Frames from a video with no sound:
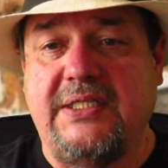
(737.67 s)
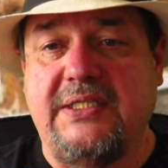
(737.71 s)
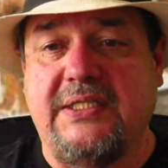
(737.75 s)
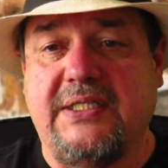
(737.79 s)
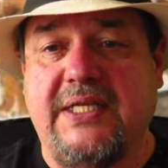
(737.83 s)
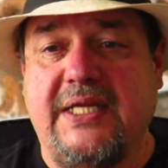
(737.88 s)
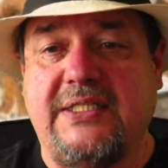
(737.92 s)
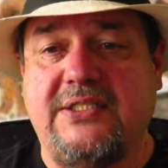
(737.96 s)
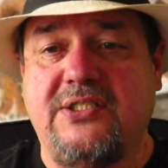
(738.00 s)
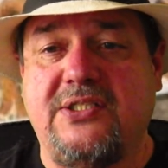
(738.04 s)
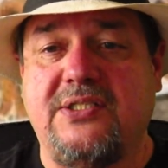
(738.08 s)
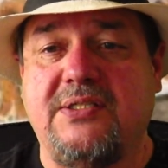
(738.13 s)

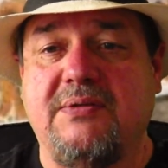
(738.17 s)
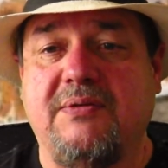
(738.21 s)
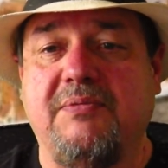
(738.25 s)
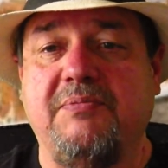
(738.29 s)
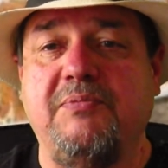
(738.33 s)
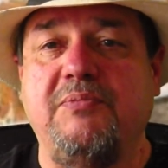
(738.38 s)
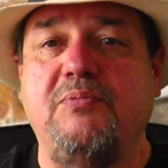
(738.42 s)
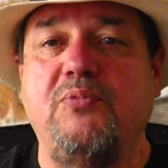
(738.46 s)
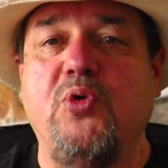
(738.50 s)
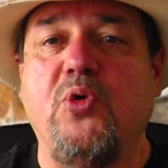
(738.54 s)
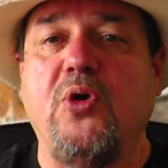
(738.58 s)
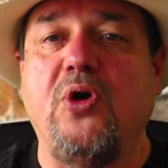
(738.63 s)
that's
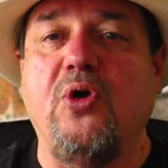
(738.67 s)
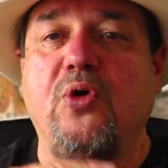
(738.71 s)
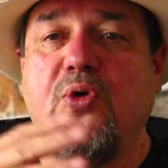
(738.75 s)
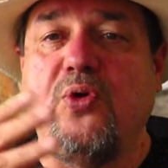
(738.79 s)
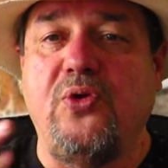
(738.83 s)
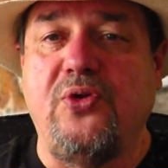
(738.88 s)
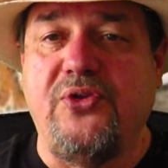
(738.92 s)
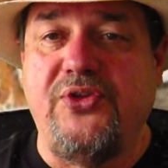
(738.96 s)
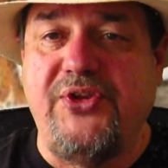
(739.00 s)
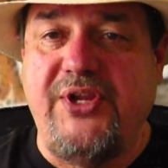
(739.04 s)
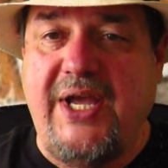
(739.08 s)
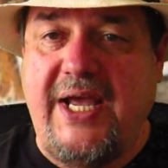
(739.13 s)
more
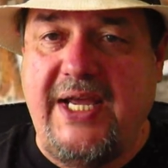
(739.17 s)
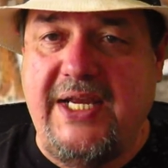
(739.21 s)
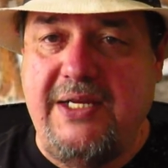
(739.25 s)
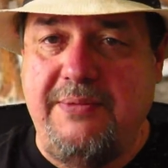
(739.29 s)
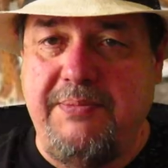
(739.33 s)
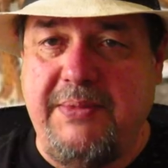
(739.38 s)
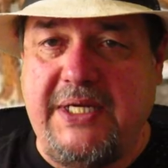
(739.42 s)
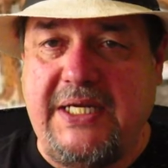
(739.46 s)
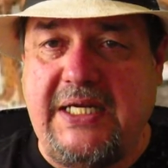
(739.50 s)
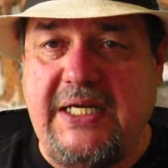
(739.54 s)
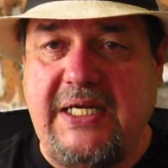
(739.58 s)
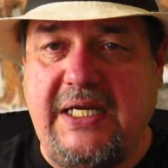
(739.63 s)

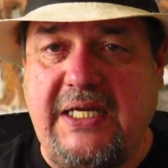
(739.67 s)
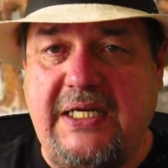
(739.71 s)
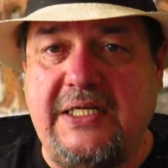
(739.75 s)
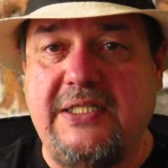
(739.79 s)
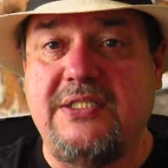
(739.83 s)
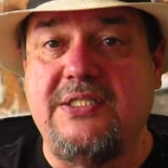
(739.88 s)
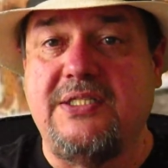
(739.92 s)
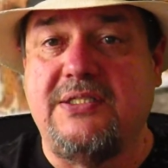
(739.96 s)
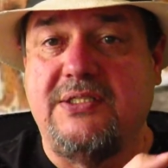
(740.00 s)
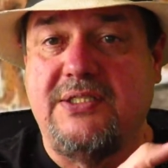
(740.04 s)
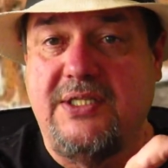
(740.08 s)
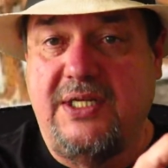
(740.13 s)
old-timey, and
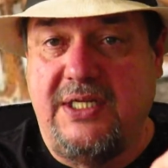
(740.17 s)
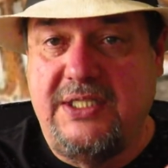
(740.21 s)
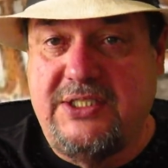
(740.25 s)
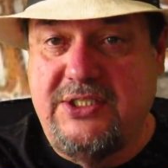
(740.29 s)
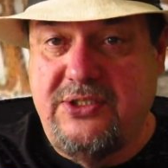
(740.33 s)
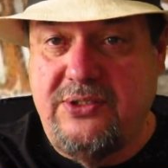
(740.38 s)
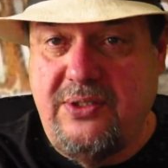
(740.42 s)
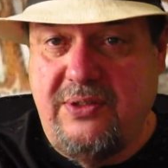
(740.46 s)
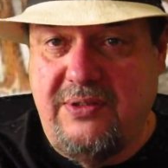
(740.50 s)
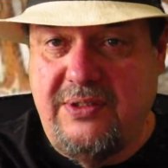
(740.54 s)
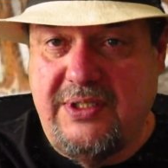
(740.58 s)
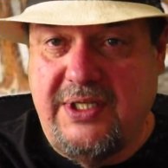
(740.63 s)
it's
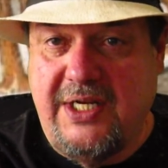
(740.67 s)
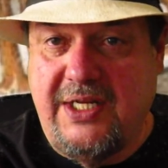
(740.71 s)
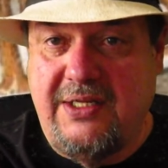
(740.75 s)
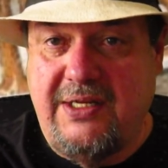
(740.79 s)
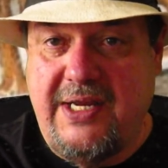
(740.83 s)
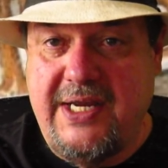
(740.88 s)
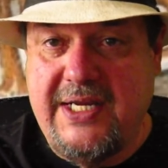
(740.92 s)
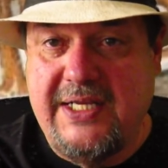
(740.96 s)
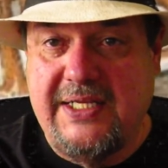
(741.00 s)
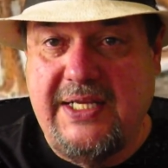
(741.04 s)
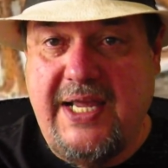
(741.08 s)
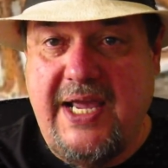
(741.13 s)
certainly
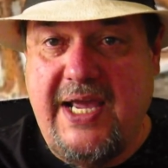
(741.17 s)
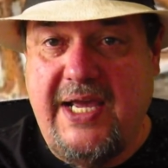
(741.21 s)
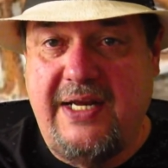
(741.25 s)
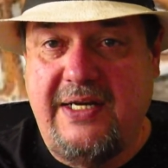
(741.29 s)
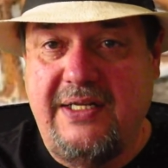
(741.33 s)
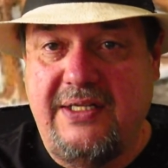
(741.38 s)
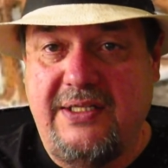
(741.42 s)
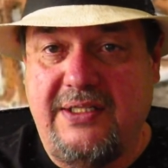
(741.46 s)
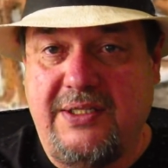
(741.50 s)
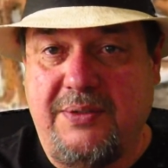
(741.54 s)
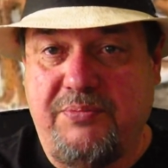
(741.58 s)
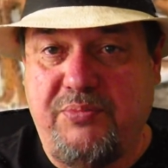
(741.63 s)
like that.
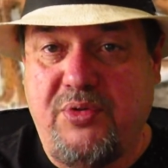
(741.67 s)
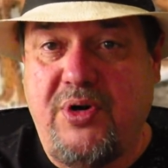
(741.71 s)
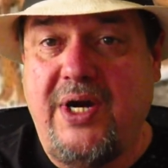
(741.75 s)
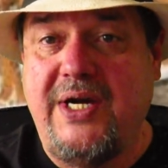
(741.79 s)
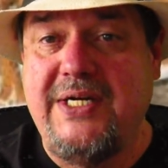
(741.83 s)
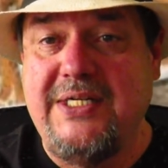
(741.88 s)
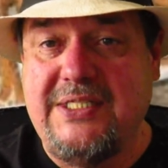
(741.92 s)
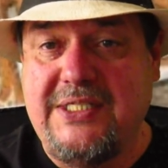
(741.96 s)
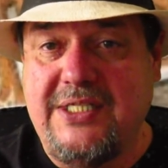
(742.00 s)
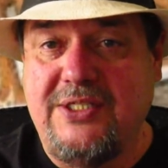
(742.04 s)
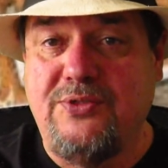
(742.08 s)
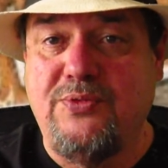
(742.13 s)
The
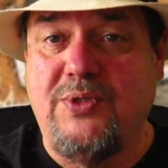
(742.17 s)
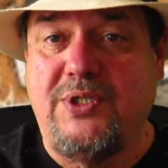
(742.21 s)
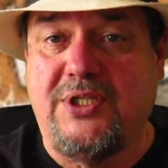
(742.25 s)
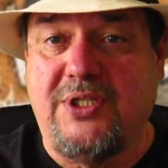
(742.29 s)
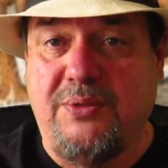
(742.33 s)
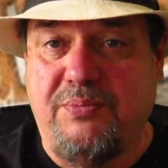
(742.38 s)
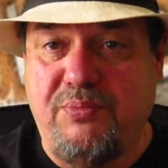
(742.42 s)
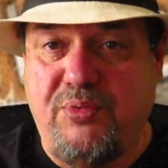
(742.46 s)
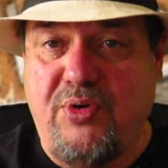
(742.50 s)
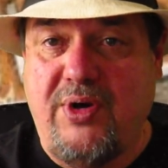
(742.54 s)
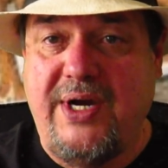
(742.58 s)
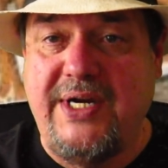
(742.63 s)
price is what
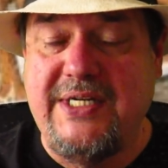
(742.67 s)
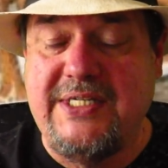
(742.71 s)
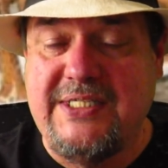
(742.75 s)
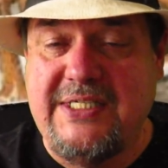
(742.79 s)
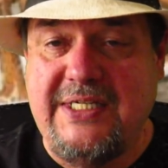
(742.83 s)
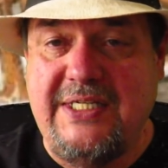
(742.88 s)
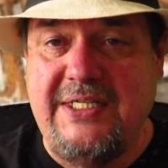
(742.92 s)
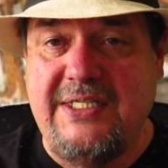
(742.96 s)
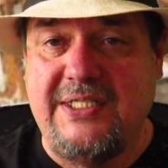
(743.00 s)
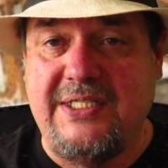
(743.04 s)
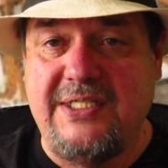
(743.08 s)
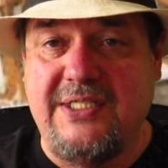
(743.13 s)
the price
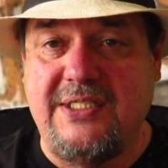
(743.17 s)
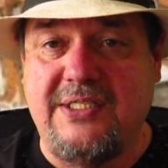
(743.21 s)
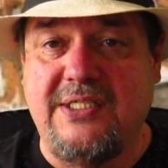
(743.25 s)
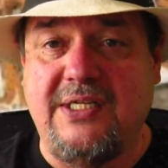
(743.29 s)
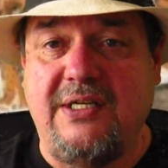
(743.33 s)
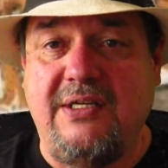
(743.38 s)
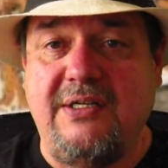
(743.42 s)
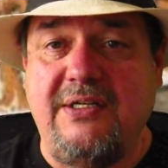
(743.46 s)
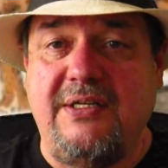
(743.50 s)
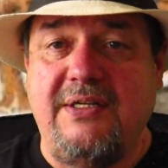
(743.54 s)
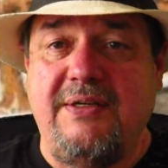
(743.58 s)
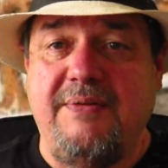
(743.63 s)

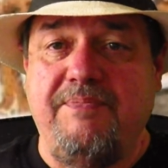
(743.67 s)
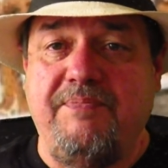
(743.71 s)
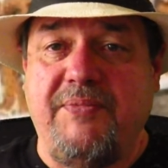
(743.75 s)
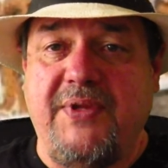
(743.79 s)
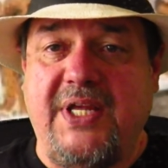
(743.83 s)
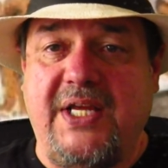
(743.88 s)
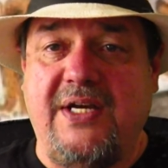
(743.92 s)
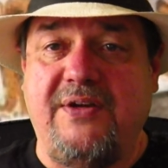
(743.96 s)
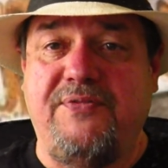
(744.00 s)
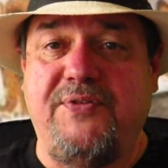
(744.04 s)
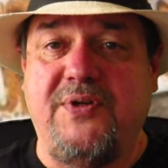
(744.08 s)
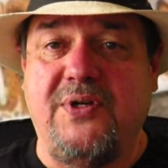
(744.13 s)
is,
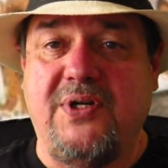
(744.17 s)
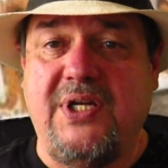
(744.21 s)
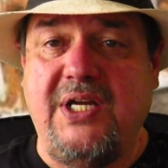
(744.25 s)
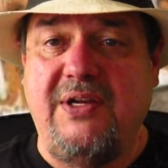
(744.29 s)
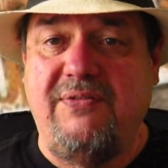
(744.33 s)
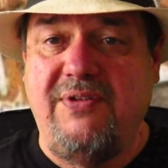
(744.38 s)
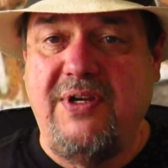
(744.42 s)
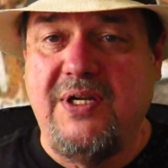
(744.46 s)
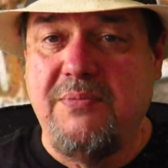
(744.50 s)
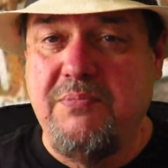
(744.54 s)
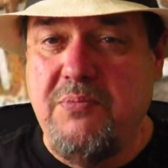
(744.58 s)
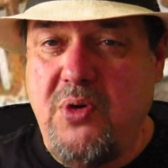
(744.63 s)
and if you're
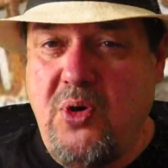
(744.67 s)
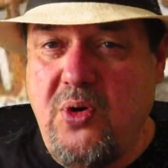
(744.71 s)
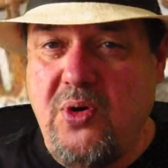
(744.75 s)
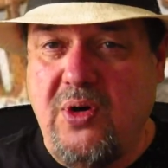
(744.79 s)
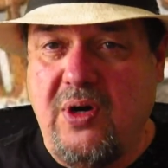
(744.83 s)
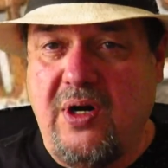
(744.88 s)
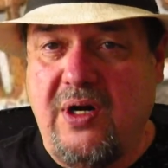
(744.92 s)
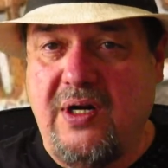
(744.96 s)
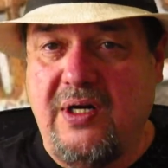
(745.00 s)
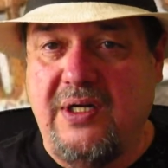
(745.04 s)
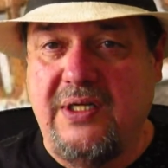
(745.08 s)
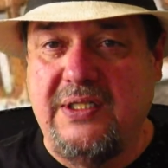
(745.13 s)
giving
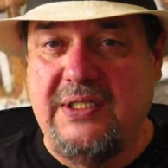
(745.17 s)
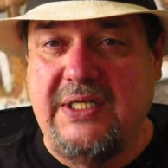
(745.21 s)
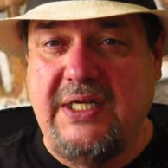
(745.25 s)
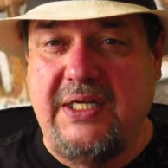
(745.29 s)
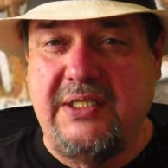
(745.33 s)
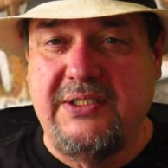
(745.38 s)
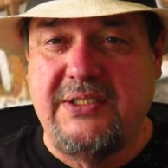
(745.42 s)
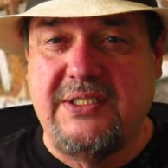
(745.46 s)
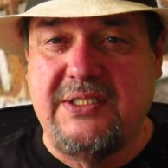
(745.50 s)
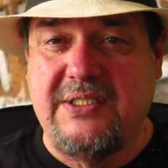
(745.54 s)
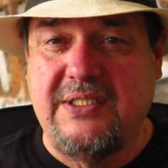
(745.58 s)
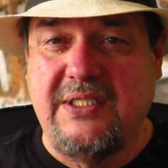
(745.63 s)
more,
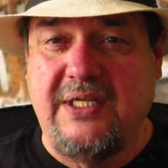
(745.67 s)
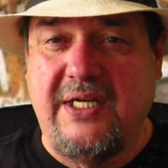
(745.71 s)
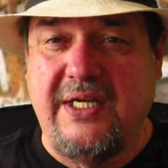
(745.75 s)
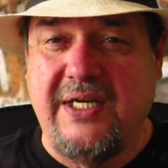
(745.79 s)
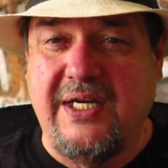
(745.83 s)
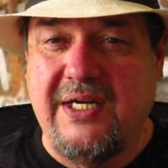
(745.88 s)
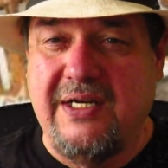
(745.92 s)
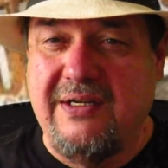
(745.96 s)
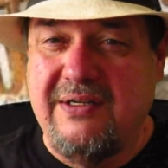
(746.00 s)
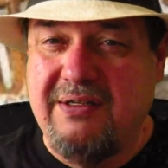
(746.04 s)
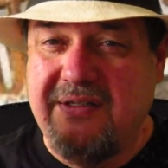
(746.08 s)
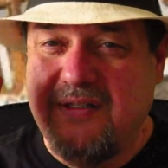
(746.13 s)
it's
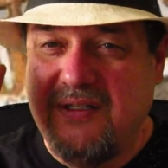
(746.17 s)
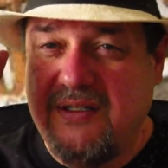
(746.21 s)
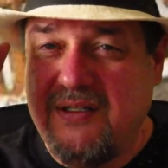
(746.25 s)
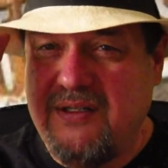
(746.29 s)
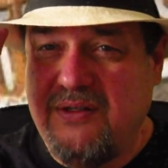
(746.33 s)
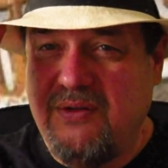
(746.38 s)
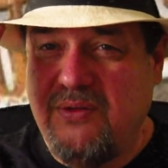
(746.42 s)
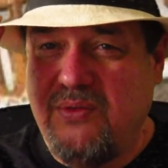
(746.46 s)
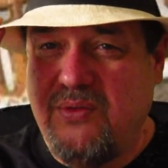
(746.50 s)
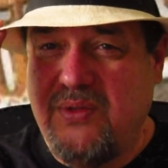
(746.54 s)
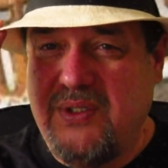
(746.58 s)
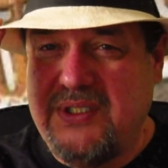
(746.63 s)
like,
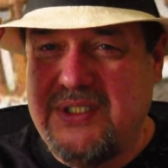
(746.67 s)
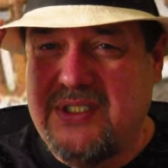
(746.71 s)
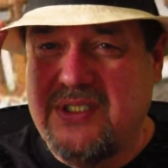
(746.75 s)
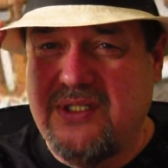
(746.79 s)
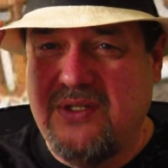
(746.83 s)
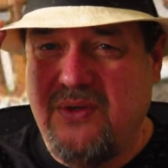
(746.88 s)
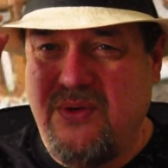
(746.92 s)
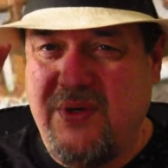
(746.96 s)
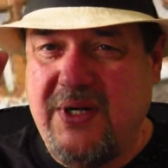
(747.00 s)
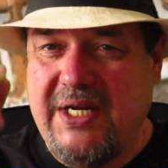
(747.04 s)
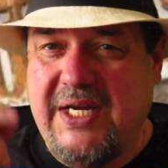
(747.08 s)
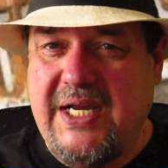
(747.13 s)
what's
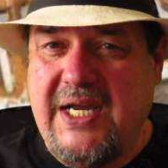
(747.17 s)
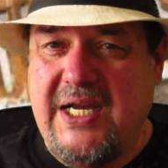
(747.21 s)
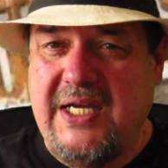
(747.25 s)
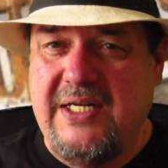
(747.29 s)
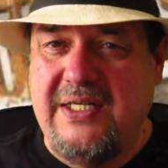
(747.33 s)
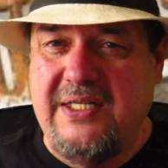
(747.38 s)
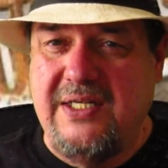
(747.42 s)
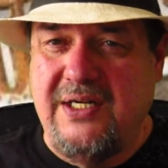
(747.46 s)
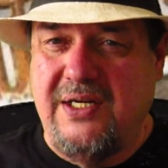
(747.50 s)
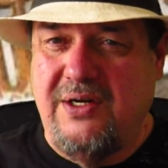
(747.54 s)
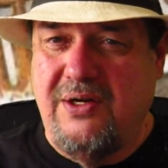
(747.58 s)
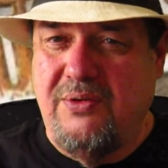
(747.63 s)
going
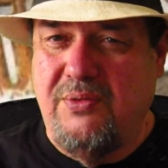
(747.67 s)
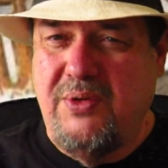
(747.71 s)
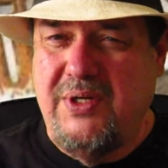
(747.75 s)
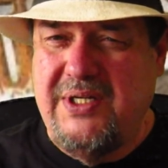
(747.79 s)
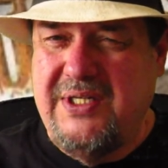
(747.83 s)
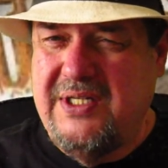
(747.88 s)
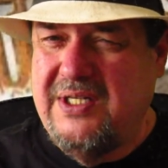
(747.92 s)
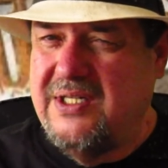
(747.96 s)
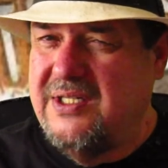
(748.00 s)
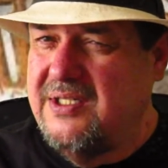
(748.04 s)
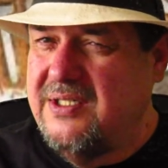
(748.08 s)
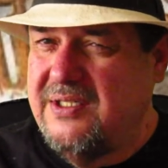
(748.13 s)
on here? What